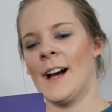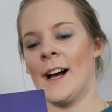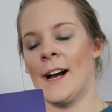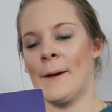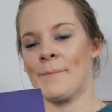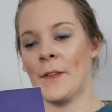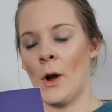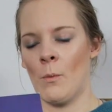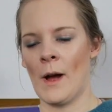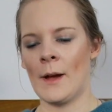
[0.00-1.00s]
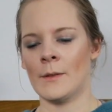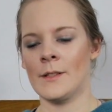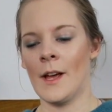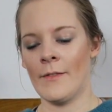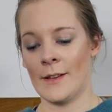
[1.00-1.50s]
Oh, wow.
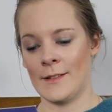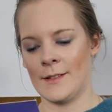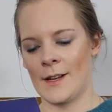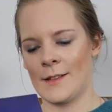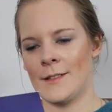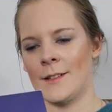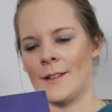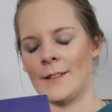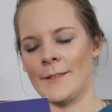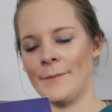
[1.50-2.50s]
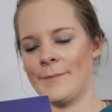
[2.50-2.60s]
Serving suggestion.